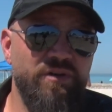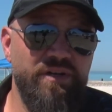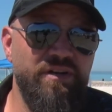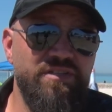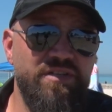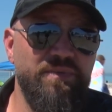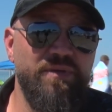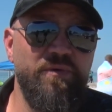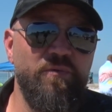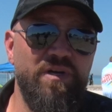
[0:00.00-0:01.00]
not
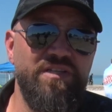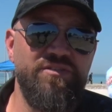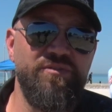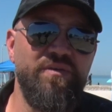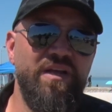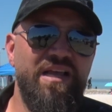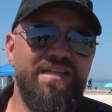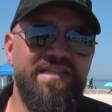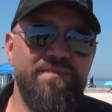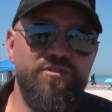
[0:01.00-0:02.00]
something we wanted to
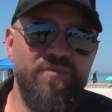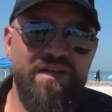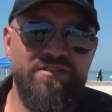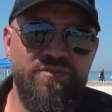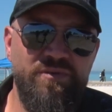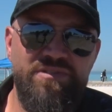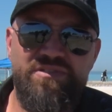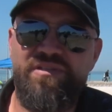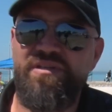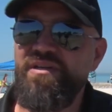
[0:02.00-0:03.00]
attempt to
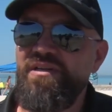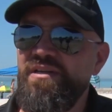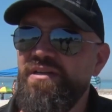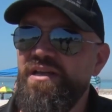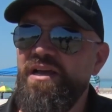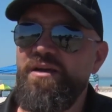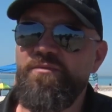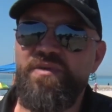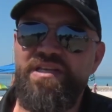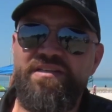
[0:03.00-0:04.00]
outsource.
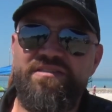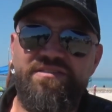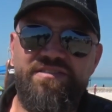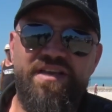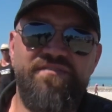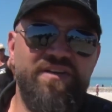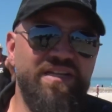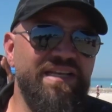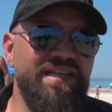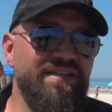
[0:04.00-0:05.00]
We
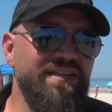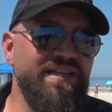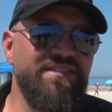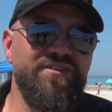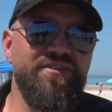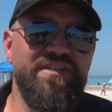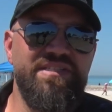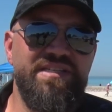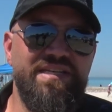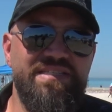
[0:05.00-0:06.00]
definitely need to do
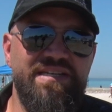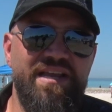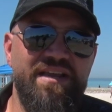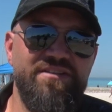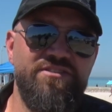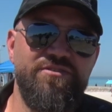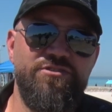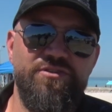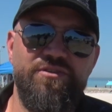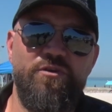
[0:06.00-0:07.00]
these things in-house to
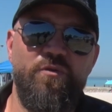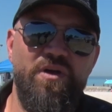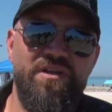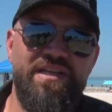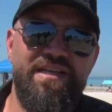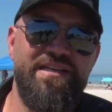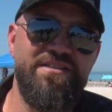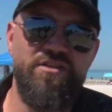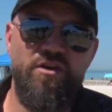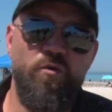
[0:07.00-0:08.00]
assure the quality
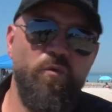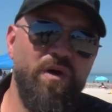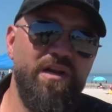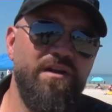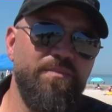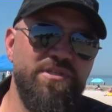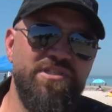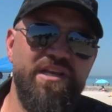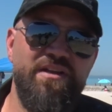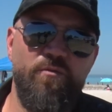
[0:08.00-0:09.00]
is
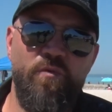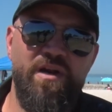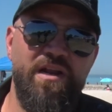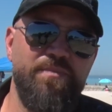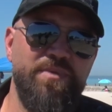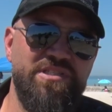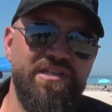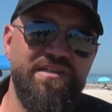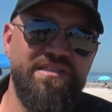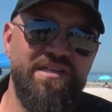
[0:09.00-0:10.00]

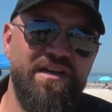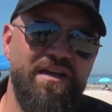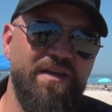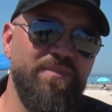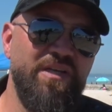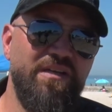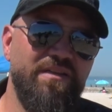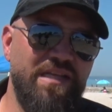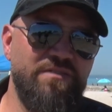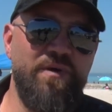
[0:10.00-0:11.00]
100% of the time.
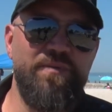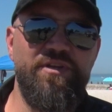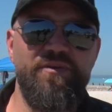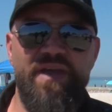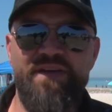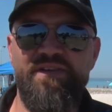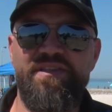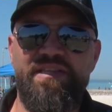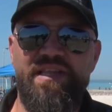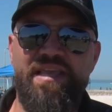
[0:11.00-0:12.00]
That's why we do
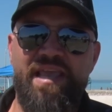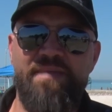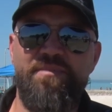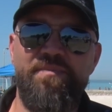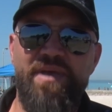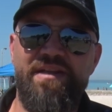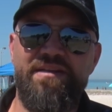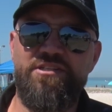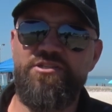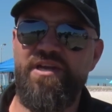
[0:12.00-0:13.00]
everything that can be made
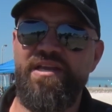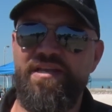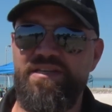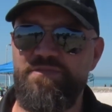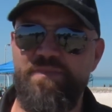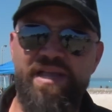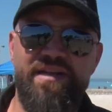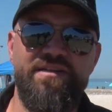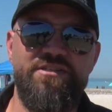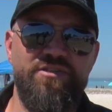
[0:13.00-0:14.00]
in Australia is made
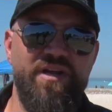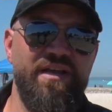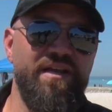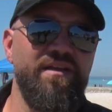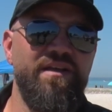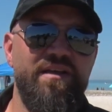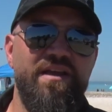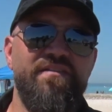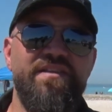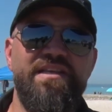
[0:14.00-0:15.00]
in Australia.
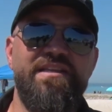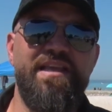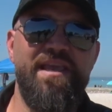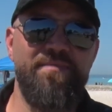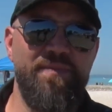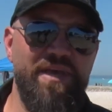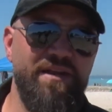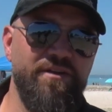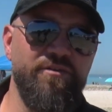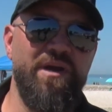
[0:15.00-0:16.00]
Everything that can be made
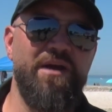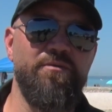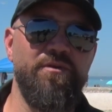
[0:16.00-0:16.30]
under our